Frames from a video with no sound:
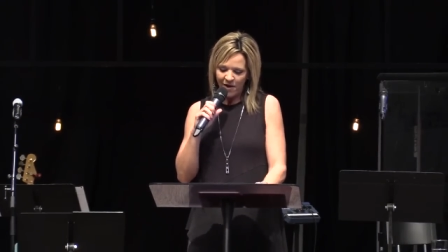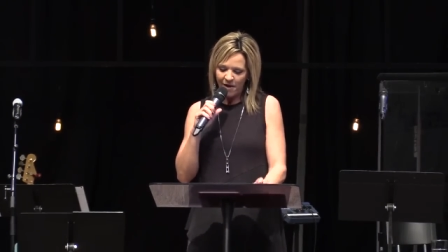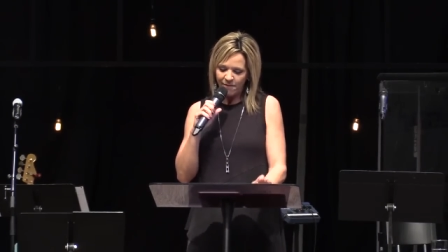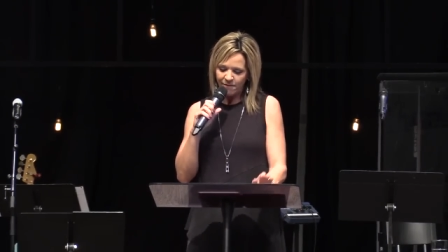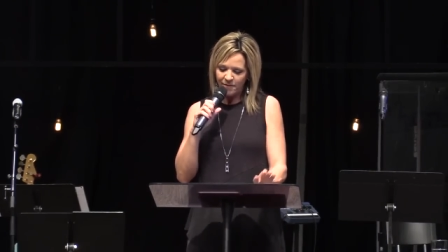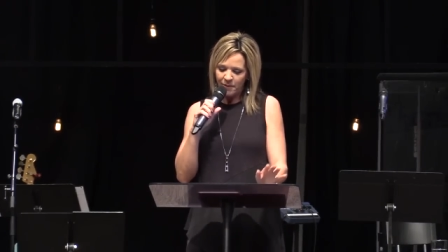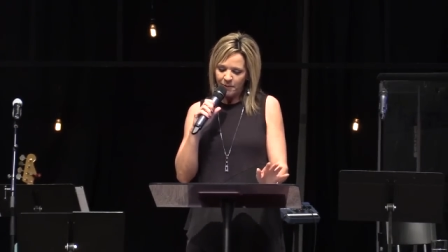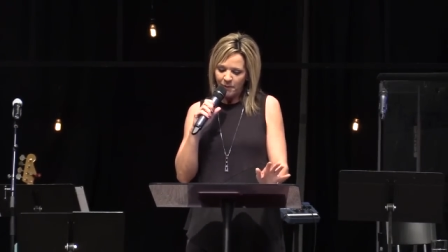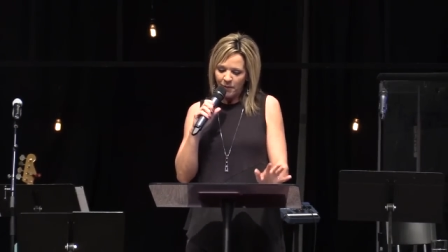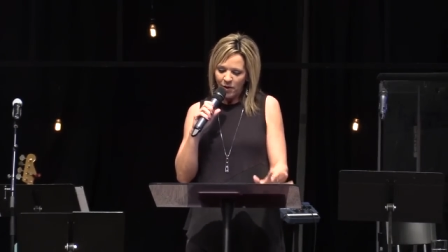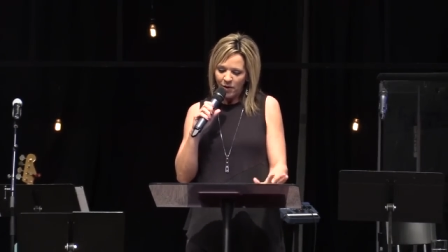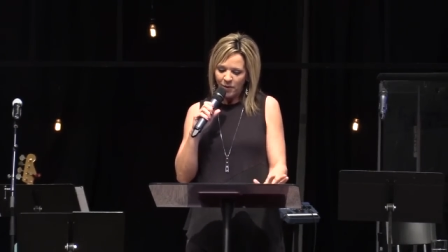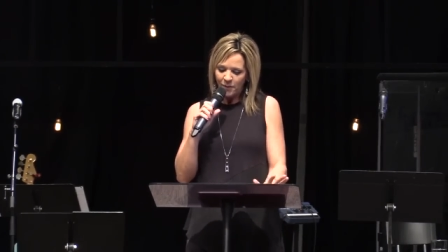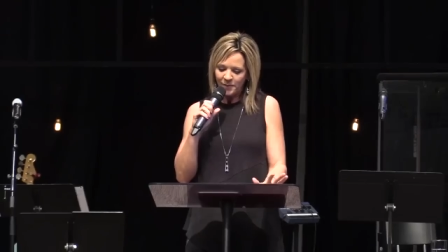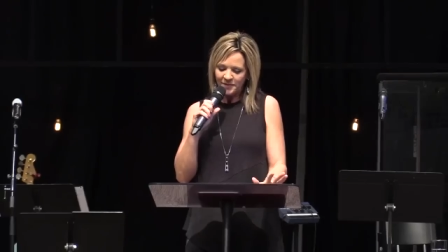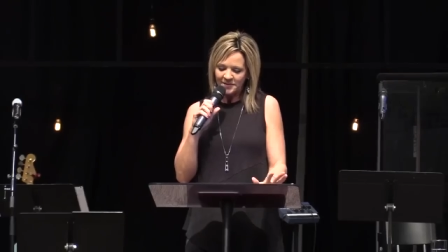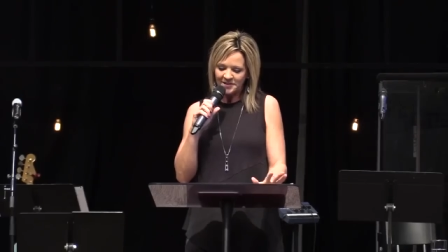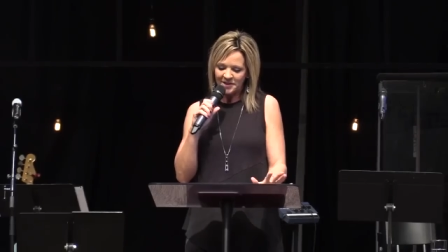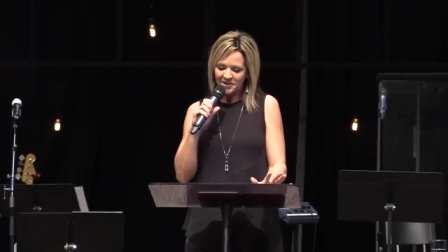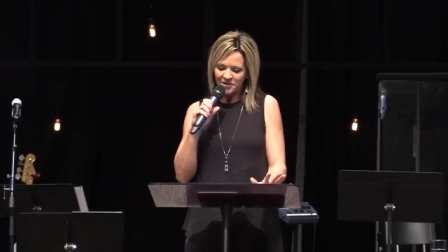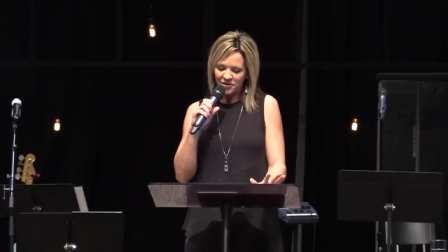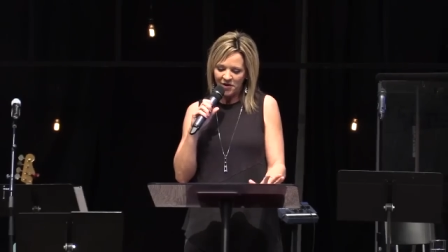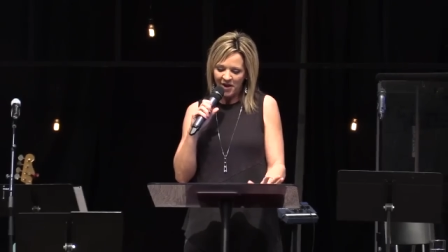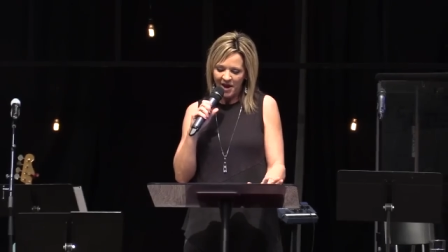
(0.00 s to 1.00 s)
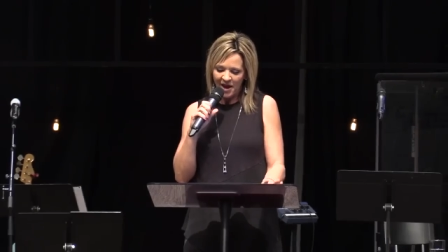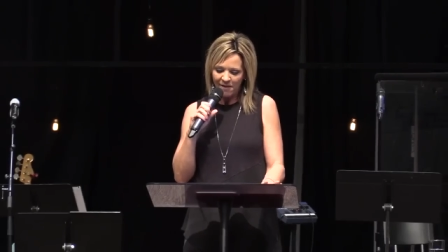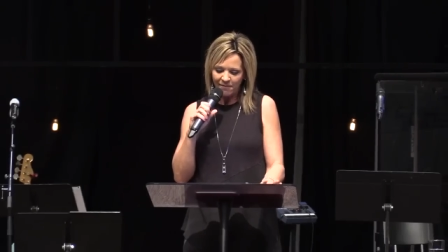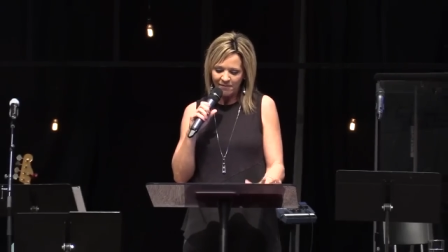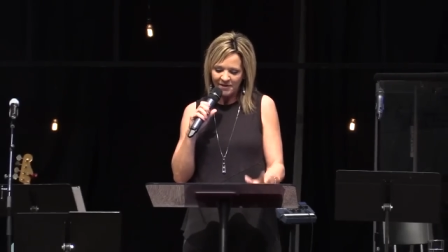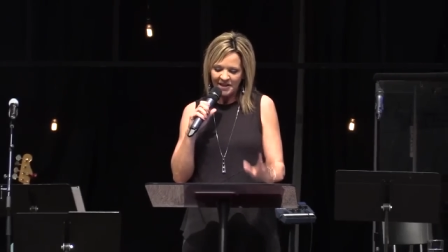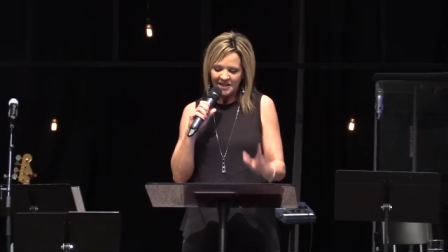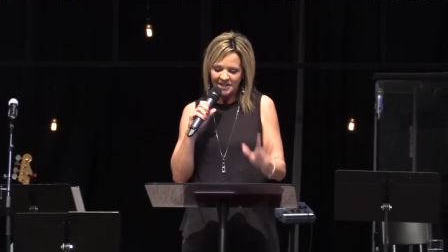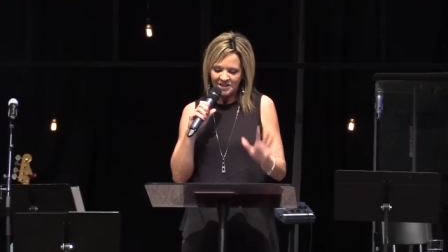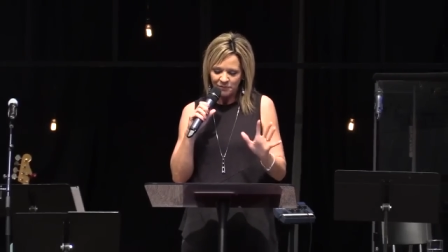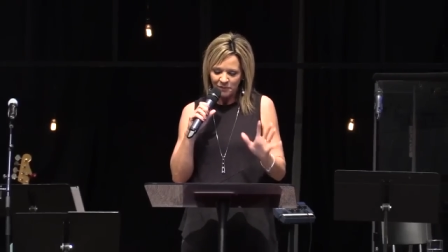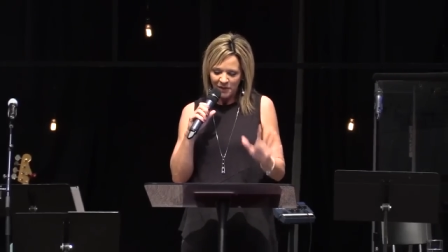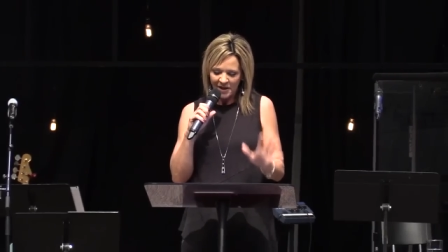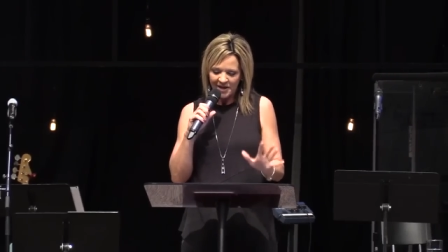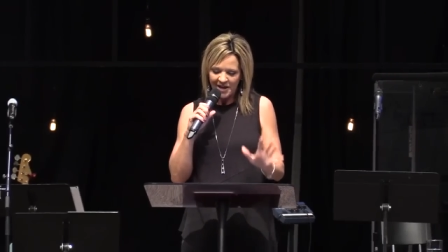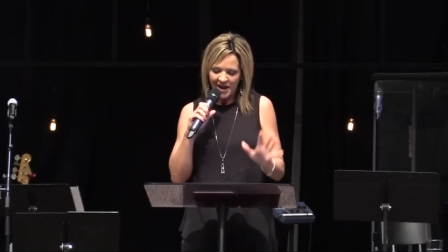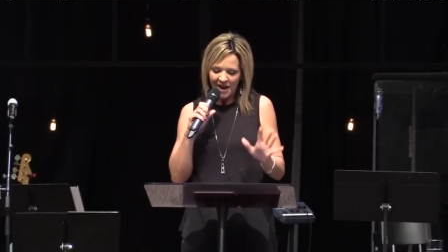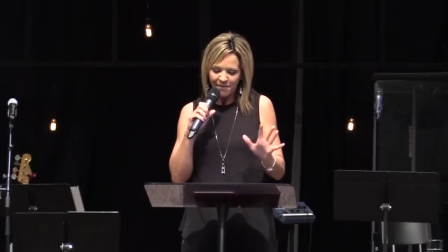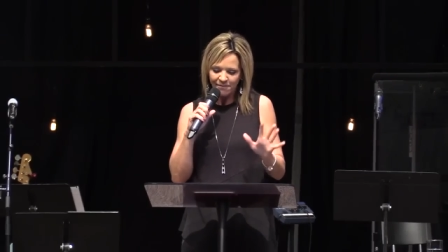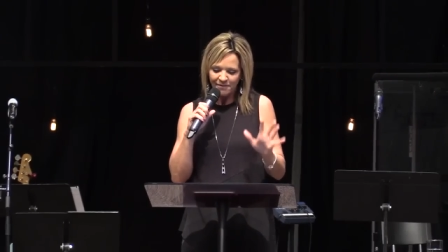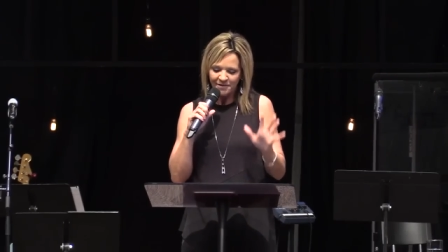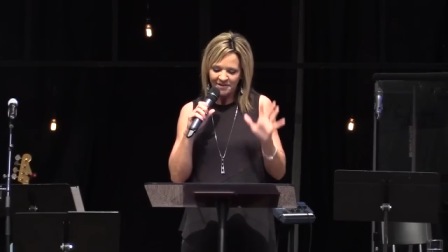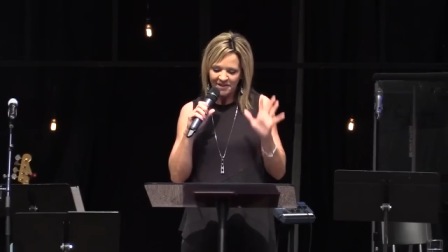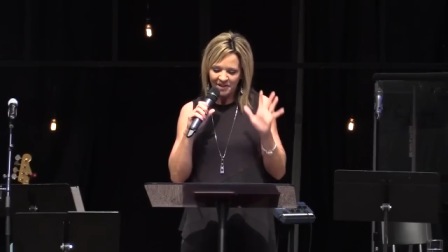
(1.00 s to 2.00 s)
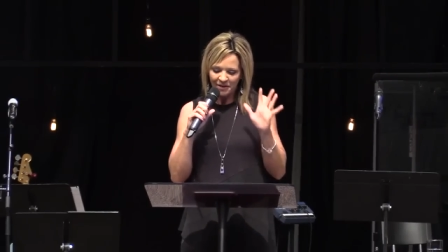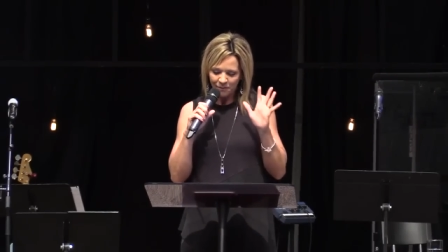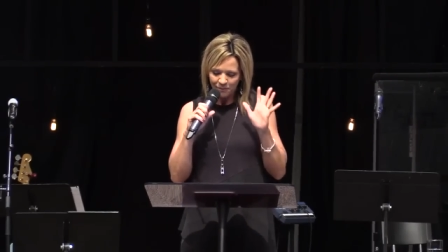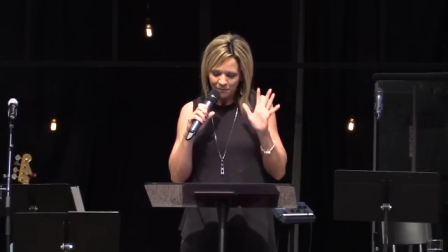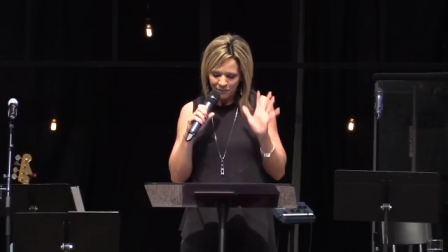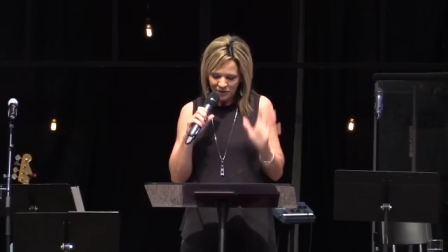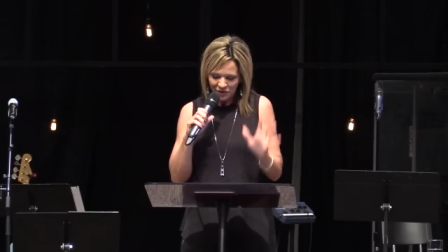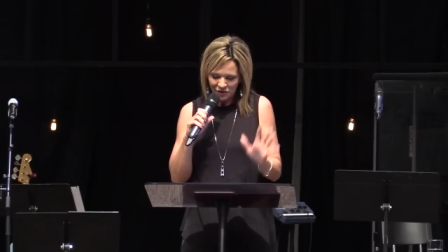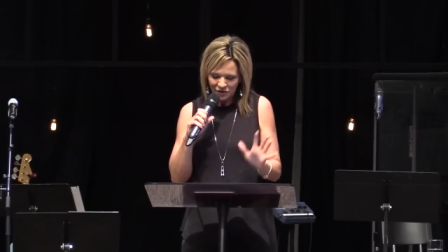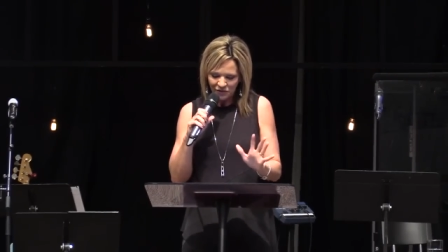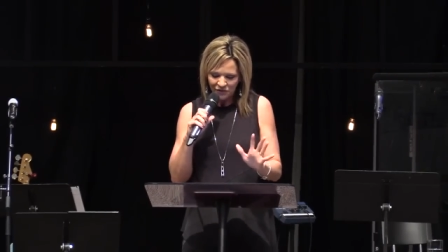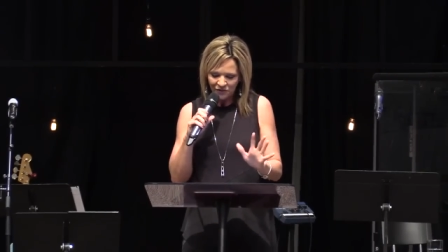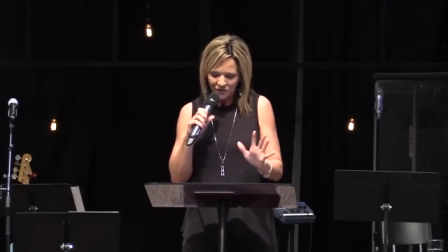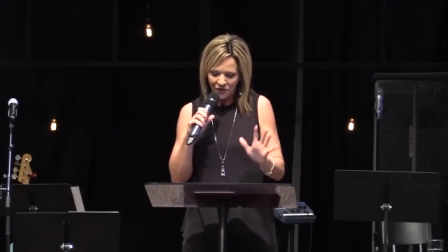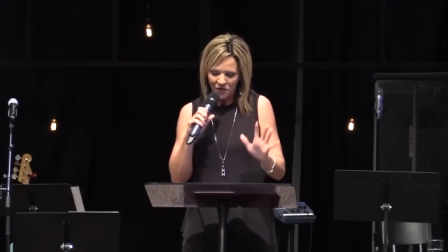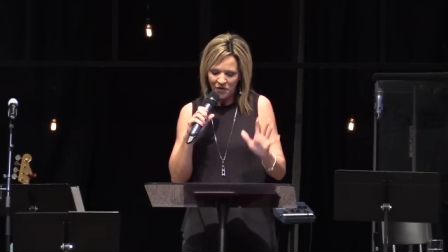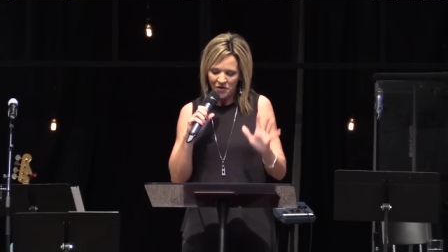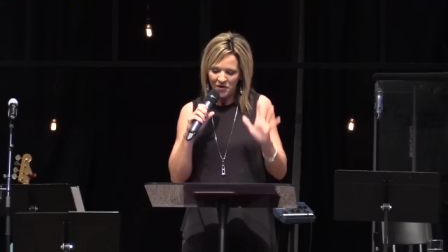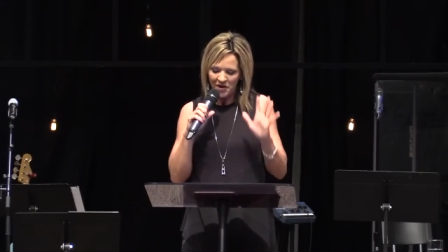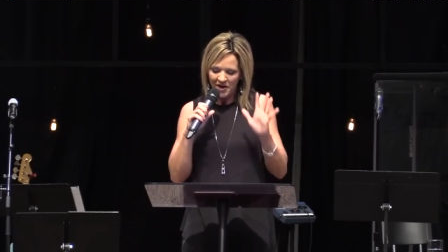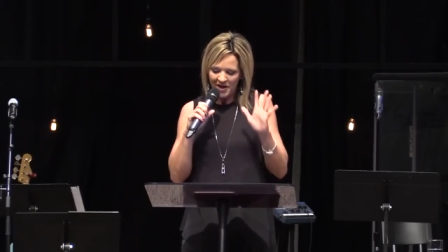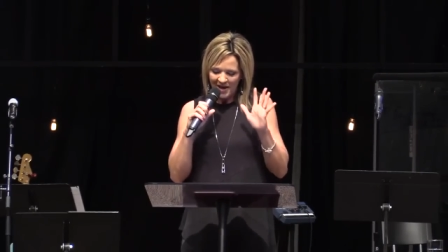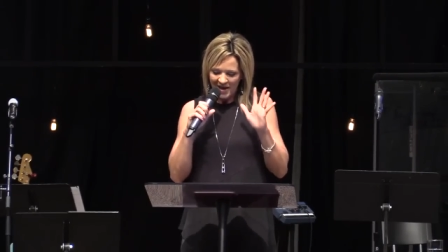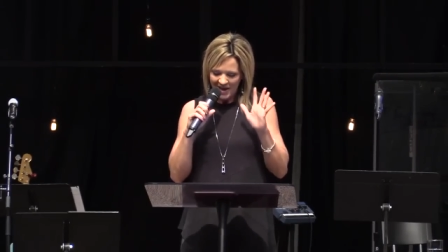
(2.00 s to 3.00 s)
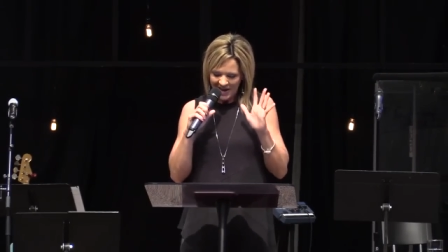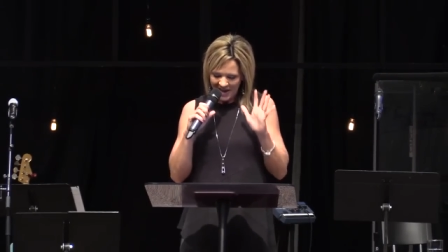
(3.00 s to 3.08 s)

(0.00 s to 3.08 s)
every purpose under heaven he's made everything beautiful